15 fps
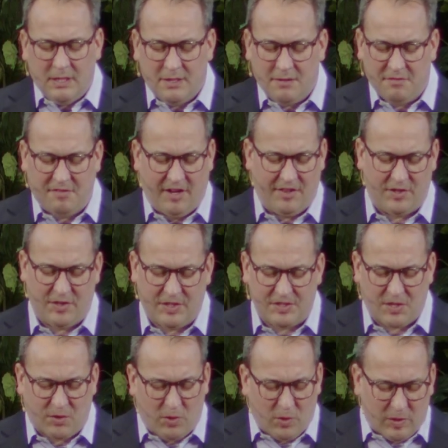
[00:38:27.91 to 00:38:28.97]
Father, there's
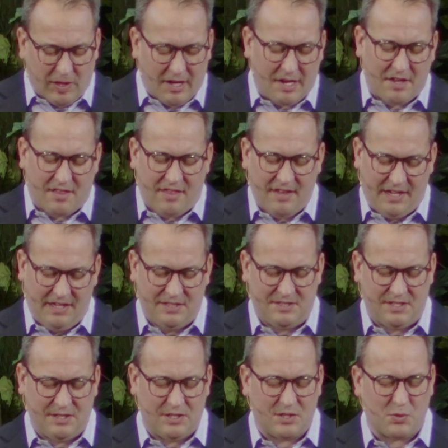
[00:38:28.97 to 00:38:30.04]
a whole lot of things
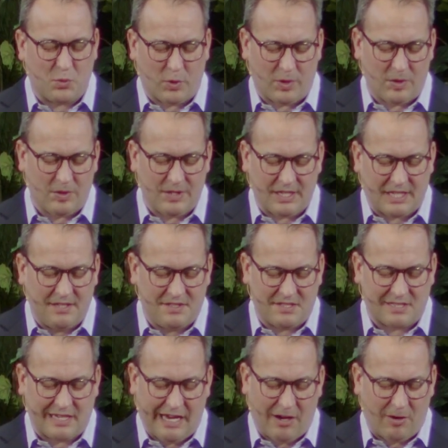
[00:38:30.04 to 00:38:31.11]
in this world that could
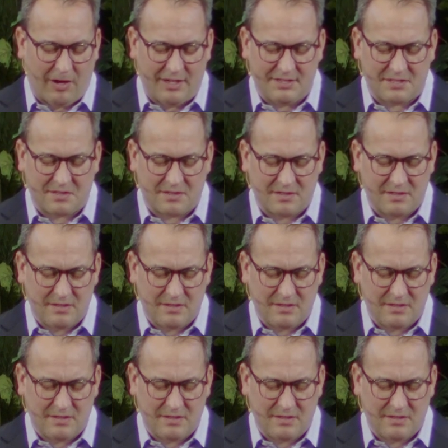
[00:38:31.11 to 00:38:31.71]
scare us,